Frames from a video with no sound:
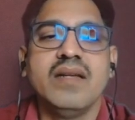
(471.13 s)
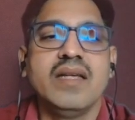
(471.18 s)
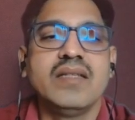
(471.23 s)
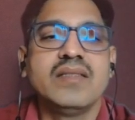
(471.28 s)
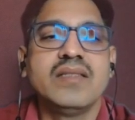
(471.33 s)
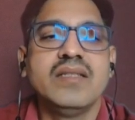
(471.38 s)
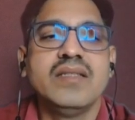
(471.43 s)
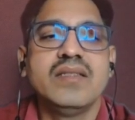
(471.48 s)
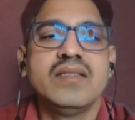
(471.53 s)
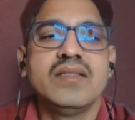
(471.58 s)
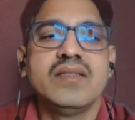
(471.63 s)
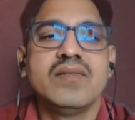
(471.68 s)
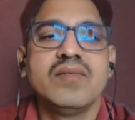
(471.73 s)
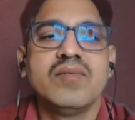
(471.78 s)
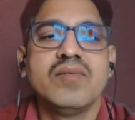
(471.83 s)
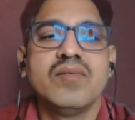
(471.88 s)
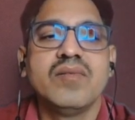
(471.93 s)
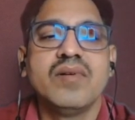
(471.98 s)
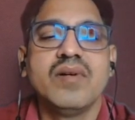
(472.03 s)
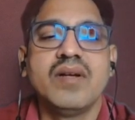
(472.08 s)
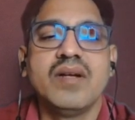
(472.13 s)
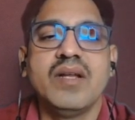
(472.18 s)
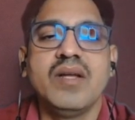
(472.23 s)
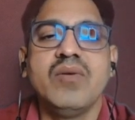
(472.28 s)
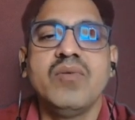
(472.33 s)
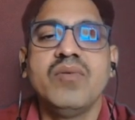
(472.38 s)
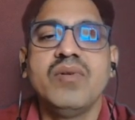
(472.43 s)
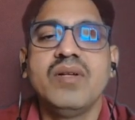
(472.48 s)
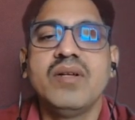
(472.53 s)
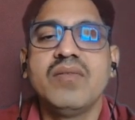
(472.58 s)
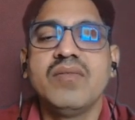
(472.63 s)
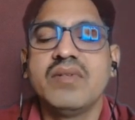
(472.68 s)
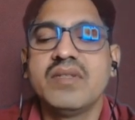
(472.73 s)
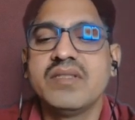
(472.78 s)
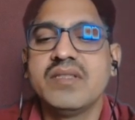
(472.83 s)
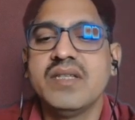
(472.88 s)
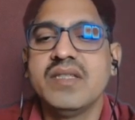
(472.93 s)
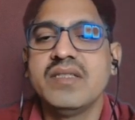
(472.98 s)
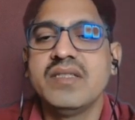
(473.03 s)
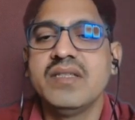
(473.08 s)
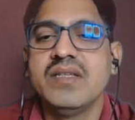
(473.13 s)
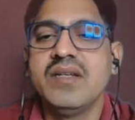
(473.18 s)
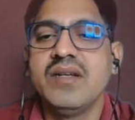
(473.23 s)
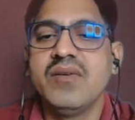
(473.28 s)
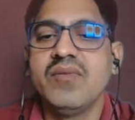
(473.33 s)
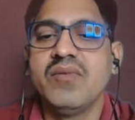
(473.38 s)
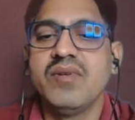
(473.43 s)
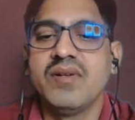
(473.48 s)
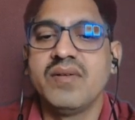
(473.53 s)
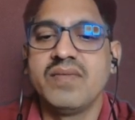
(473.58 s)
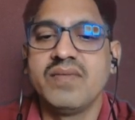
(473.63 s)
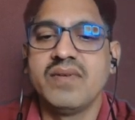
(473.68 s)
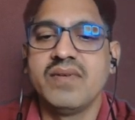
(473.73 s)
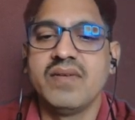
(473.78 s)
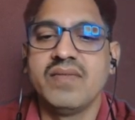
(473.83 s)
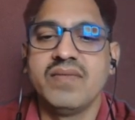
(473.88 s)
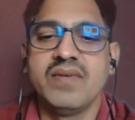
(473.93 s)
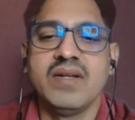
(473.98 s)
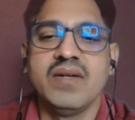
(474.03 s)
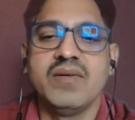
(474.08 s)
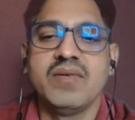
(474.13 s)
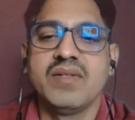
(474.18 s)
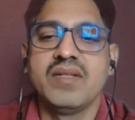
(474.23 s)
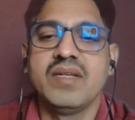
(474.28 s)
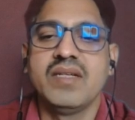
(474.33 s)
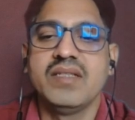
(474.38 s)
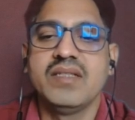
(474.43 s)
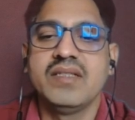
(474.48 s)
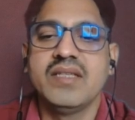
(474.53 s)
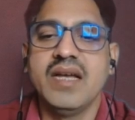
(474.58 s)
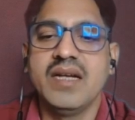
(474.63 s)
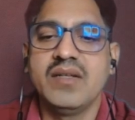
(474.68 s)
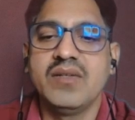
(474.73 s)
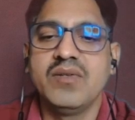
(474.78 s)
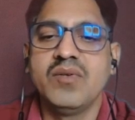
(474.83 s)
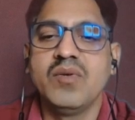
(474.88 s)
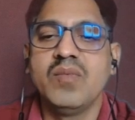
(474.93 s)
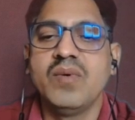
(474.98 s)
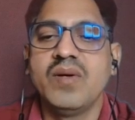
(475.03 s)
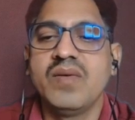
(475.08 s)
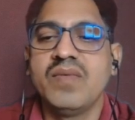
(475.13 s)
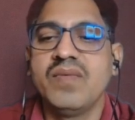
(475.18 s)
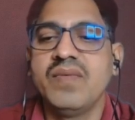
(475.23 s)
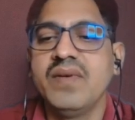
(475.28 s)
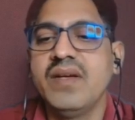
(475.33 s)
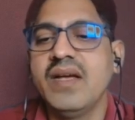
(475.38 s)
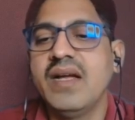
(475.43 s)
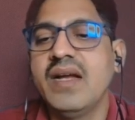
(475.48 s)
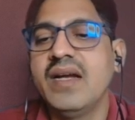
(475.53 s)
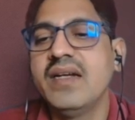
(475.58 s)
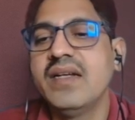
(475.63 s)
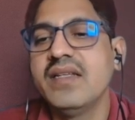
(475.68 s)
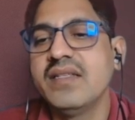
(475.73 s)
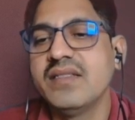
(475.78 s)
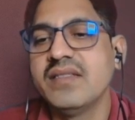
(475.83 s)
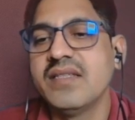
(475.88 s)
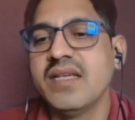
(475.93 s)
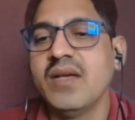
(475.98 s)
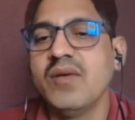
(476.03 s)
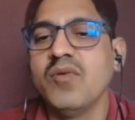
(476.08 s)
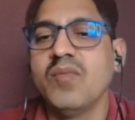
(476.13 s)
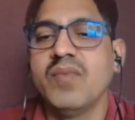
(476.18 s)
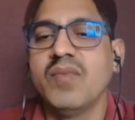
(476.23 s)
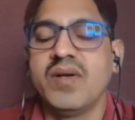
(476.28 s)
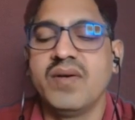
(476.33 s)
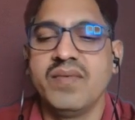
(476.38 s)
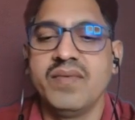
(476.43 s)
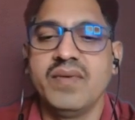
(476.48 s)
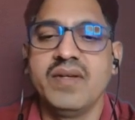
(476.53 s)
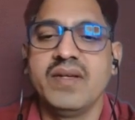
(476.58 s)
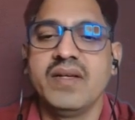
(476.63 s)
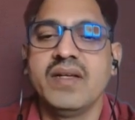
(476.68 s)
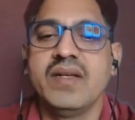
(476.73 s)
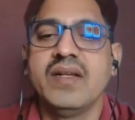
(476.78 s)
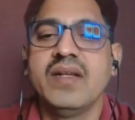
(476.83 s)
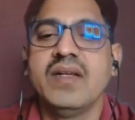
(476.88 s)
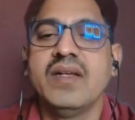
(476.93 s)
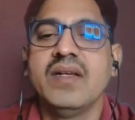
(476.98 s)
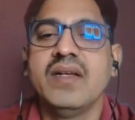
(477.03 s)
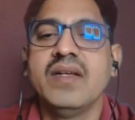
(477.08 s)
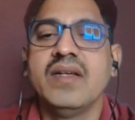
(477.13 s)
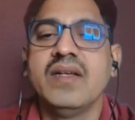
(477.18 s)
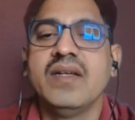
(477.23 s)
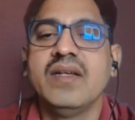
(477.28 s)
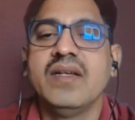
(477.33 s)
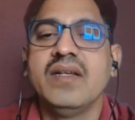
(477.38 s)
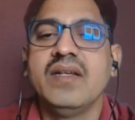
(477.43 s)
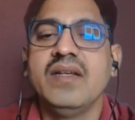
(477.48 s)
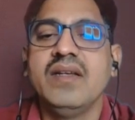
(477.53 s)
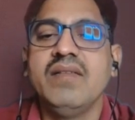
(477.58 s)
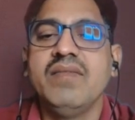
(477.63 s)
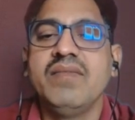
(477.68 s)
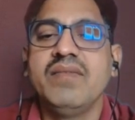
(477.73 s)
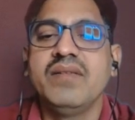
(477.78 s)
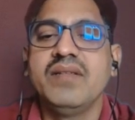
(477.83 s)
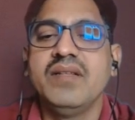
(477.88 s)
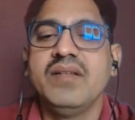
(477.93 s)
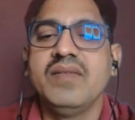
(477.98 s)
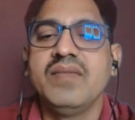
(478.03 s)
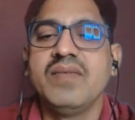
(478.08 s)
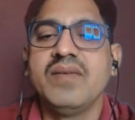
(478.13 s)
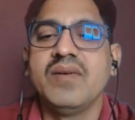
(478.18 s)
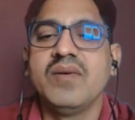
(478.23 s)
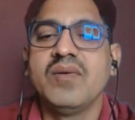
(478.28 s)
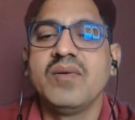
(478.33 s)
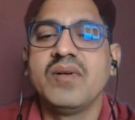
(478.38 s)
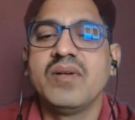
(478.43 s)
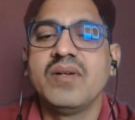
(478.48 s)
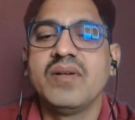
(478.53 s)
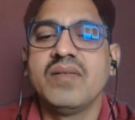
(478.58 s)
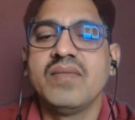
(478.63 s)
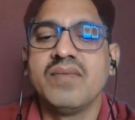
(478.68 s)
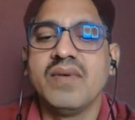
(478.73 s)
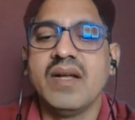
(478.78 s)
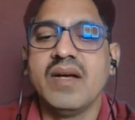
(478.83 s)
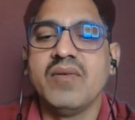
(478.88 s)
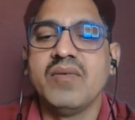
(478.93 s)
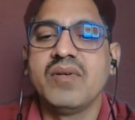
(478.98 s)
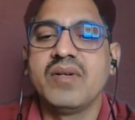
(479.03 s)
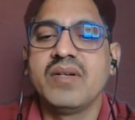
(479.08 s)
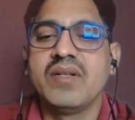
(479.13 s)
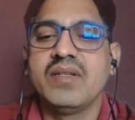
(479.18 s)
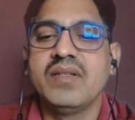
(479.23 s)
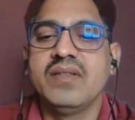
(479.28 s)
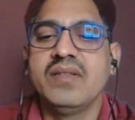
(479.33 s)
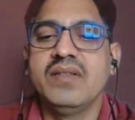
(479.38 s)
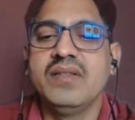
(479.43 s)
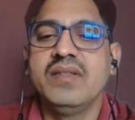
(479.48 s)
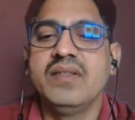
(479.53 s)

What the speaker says: Next is regular versus irregular flower, that is actinomorphic and zygomorphic. If the flower